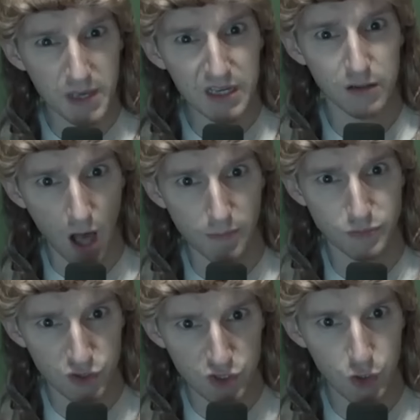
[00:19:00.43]
meal
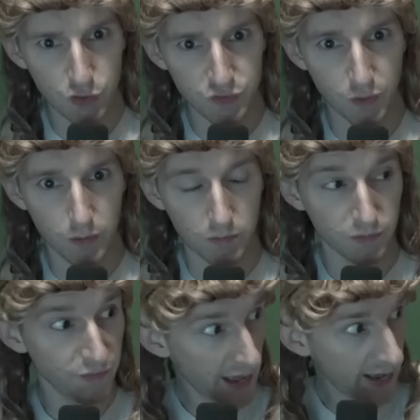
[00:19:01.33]
options to choose from.
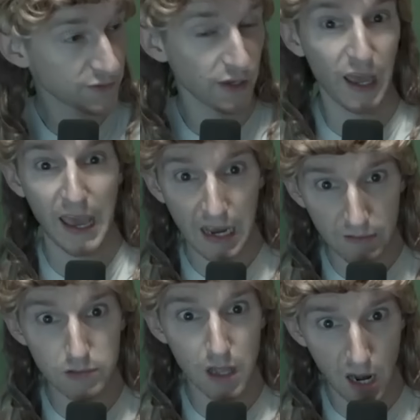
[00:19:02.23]
That's a heck of
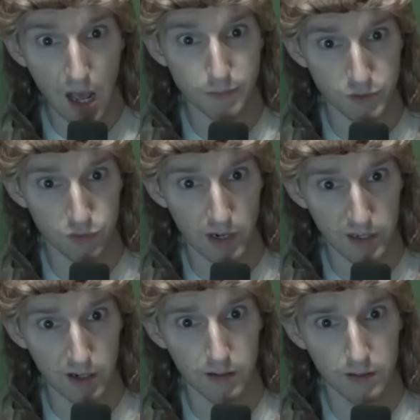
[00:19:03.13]
a lot of options right
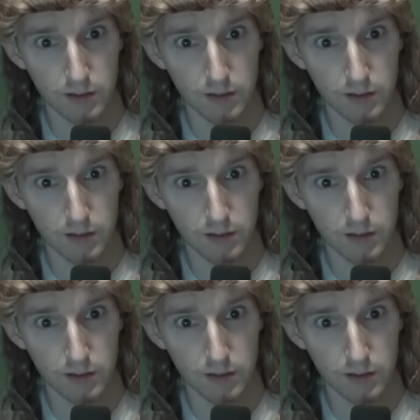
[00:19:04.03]
there.